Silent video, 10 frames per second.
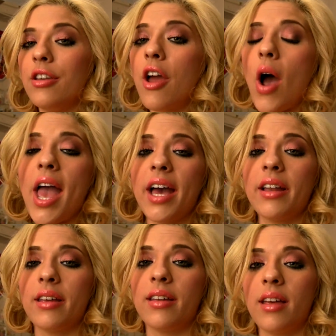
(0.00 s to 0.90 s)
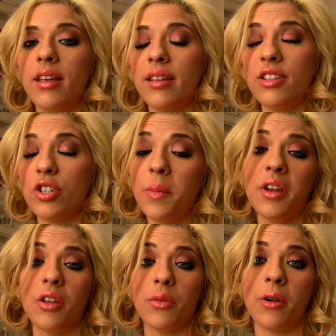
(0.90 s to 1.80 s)
No, I had a stripper
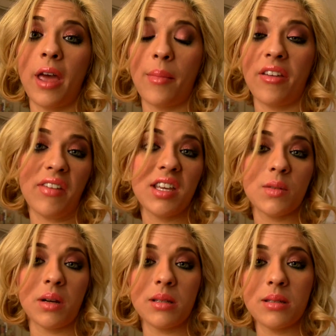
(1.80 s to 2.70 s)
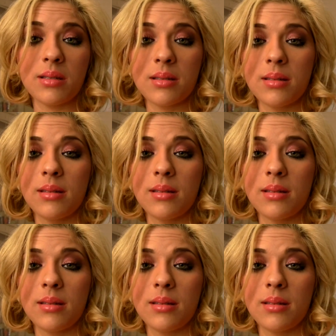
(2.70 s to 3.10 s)
heel thrown at my face once.